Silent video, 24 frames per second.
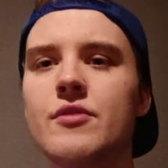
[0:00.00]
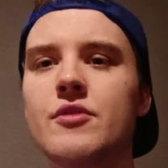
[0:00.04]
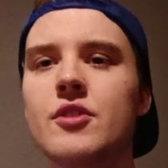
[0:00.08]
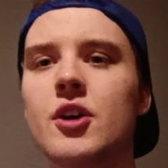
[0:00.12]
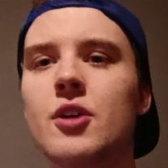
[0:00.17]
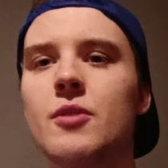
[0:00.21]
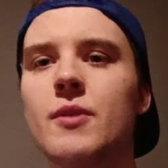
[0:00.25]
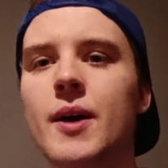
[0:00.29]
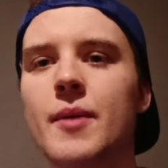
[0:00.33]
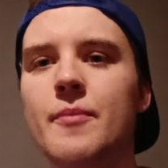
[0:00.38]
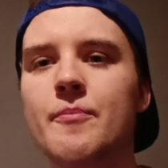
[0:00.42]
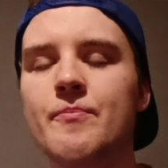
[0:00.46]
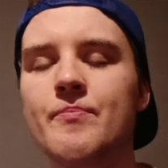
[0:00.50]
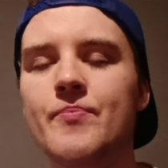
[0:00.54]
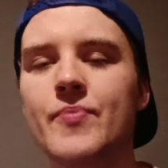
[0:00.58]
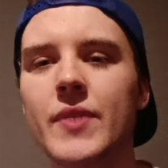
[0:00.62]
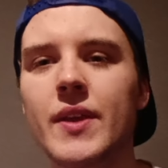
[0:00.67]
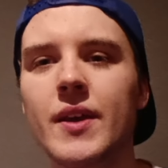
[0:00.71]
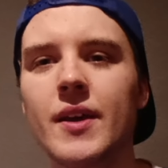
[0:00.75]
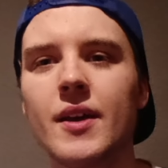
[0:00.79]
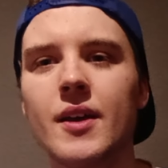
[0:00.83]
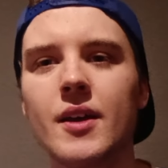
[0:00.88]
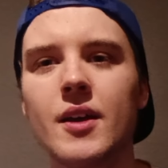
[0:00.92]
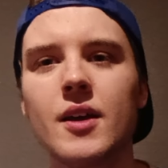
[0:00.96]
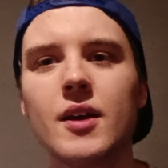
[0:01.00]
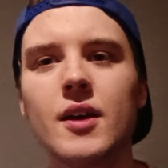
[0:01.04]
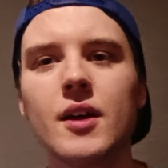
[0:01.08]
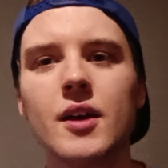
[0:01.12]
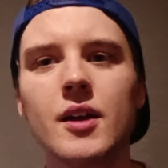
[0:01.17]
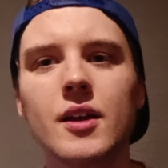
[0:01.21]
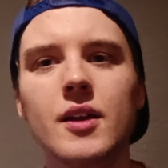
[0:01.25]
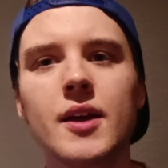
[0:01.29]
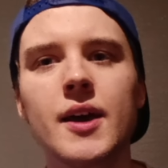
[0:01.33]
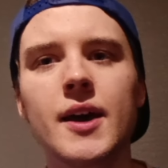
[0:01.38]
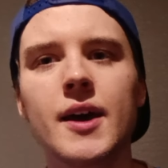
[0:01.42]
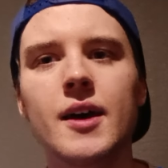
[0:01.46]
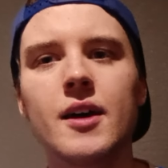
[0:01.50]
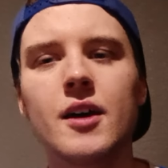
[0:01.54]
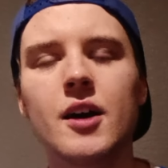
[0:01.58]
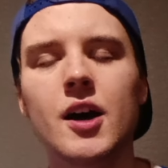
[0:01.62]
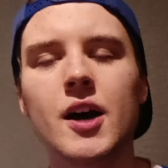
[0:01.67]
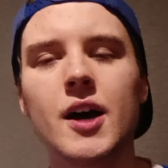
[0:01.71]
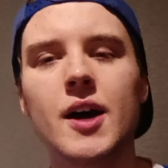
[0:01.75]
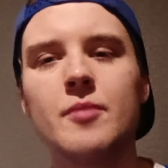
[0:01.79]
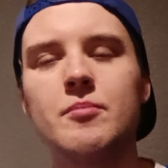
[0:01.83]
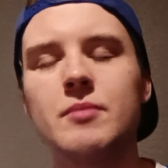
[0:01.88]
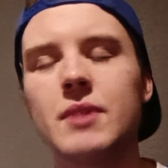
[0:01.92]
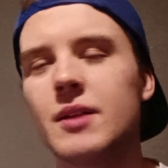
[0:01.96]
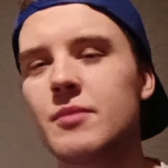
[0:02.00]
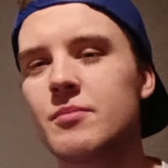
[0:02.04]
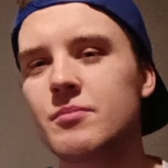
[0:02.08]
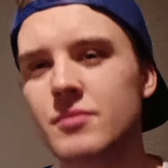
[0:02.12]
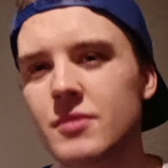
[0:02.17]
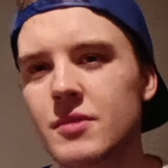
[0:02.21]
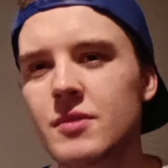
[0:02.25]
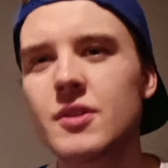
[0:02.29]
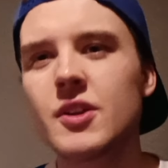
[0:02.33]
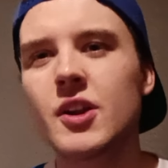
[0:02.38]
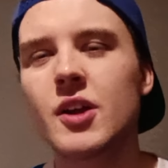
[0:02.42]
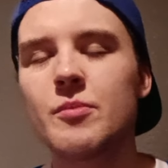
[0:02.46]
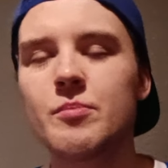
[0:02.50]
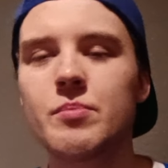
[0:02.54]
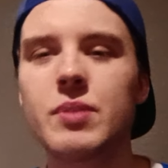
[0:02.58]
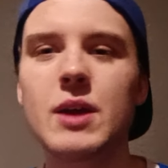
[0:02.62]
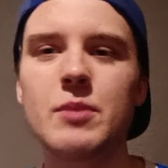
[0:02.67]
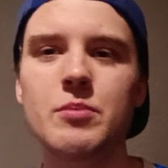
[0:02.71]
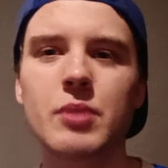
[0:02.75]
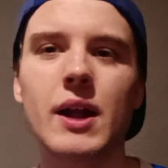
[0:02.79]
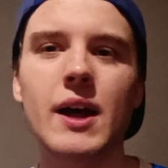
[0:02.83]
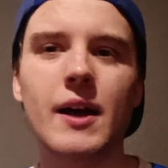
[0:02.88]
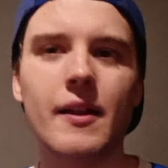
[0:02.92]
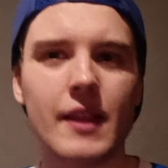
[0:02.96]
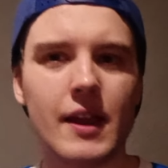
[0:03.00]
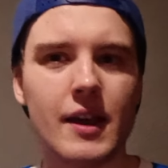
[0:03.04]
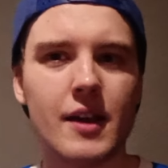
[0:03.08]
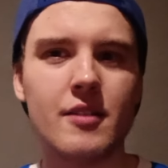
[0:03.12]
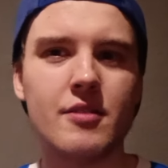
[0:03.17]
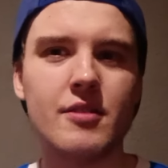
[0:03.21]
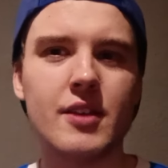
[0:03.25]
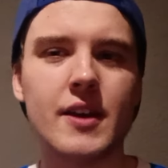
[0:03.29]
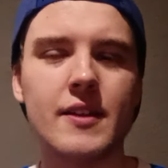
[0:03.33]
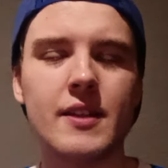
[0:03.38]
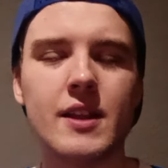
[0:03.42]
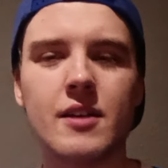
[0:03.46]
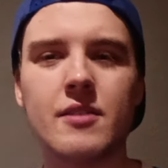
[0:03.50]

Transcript: So and you know, people out there saying